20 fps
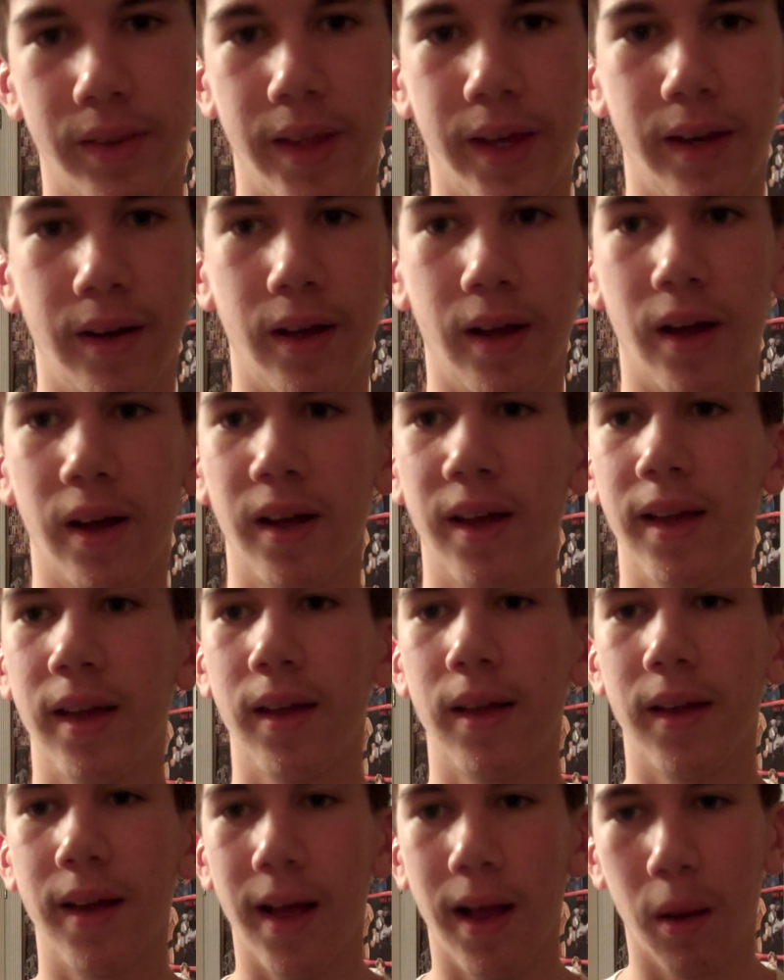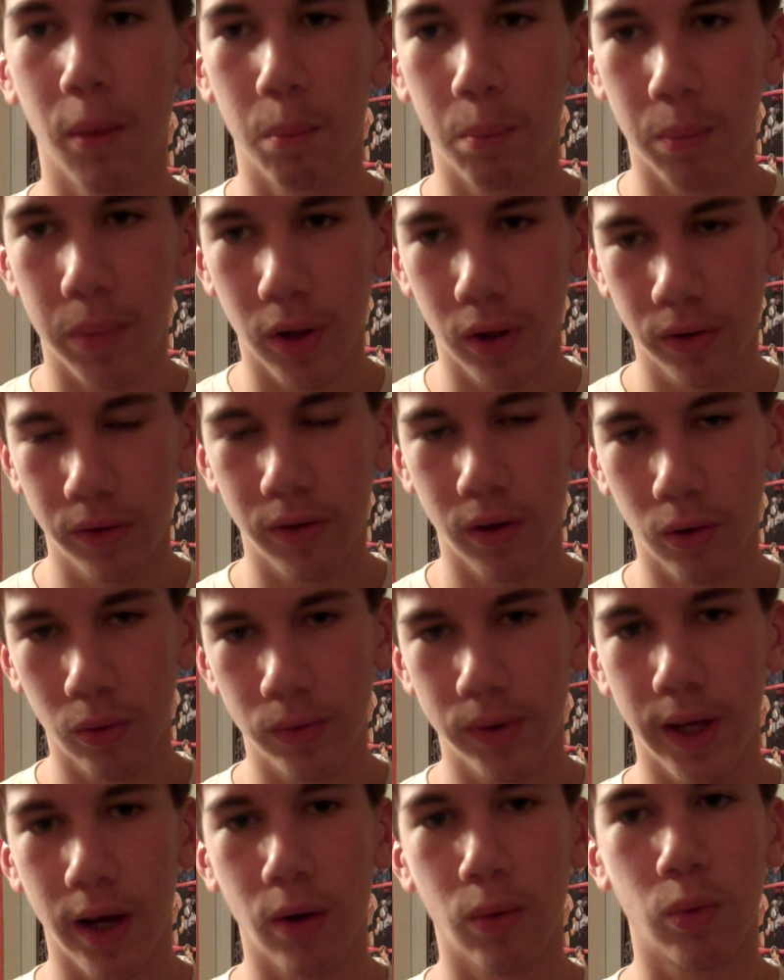Then uh,
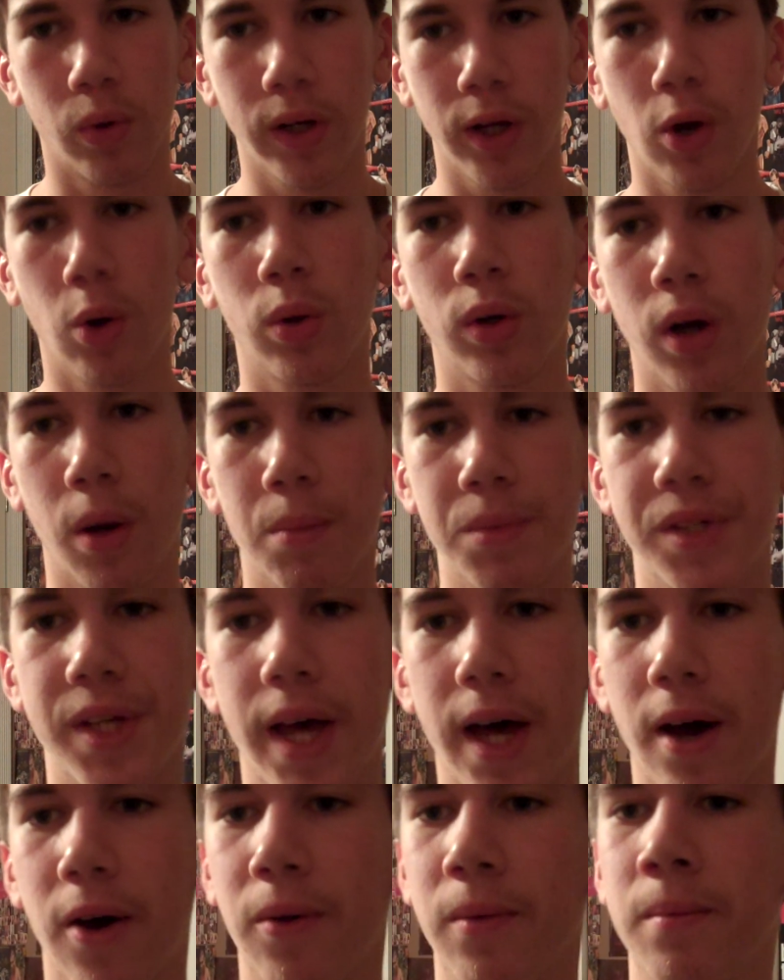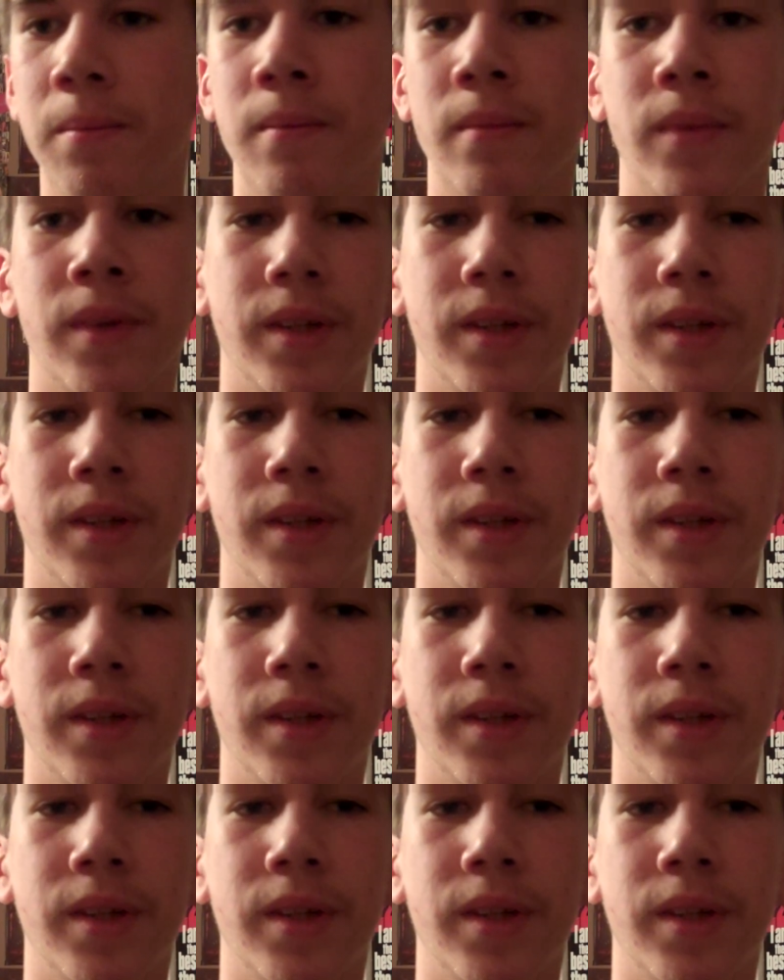Alberto Del Rio comes out.